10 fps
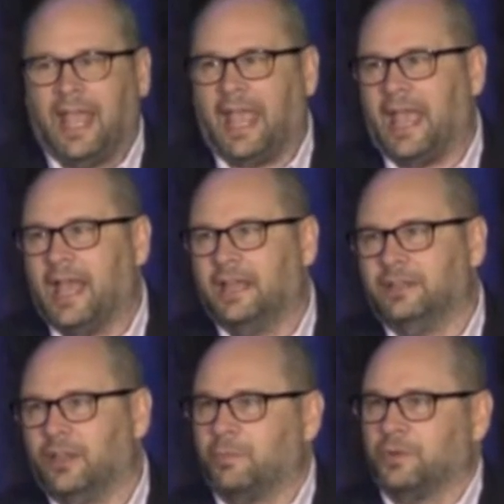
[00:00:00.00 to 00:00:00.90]

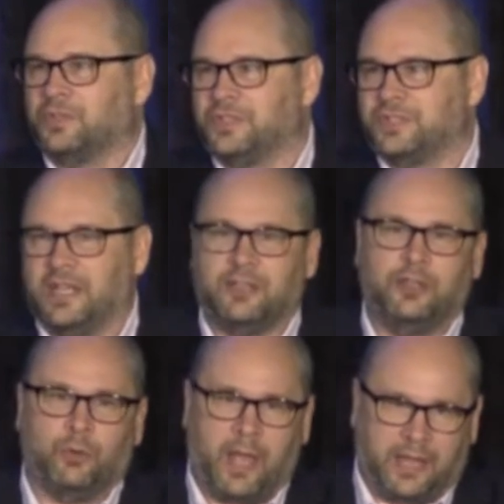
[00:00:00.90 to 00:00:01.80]
and the other person's saying
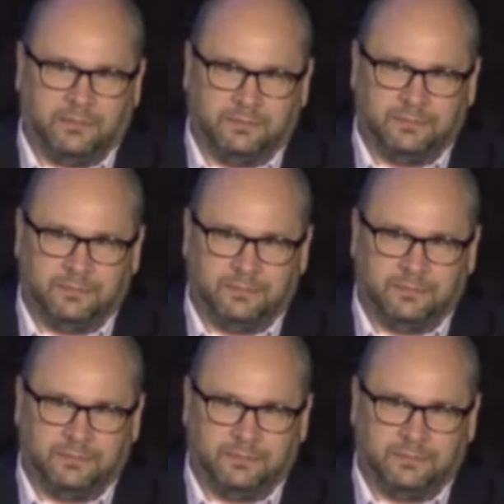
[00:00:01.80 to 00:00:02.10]
QA.